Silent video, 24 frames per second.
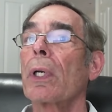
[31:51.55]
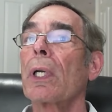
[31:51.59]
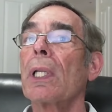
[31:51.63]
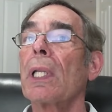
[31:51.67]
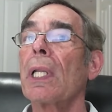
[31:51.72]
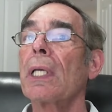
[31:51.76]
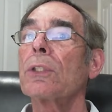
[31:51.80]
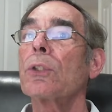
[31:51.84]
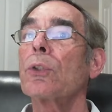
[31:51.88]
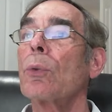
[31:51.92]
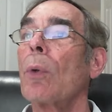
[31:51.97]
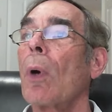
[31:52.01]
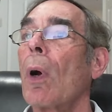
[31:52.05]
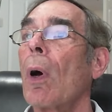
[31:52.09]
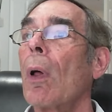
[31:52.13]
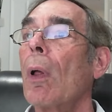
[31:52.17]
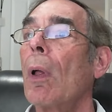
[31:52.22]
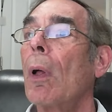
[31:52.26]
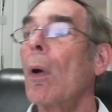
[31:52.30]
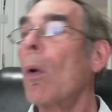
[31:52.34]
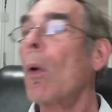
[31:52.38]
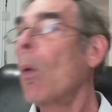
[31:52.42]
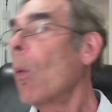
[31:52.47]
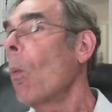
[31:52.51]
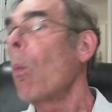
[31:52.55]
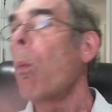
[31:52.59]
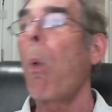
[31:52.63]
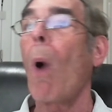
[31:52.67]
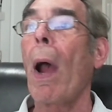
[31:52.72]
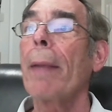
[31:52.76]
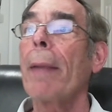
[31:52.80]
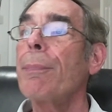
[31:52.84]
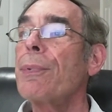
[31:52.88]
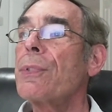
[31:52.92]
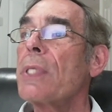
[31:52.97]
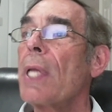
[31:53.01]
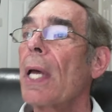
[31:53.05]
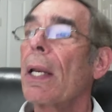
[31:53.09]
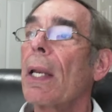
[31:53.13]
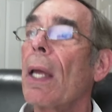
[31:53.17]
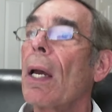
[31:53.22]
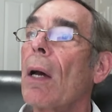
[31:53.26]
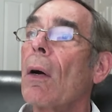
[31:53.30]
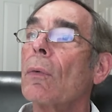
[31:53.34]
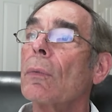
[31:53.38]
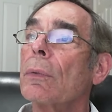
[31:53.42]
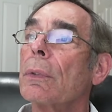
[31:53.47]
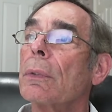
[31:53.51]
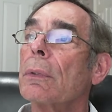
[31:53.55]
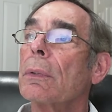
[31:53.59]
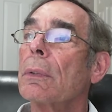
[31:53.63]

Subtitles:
cholesterol wipes that out.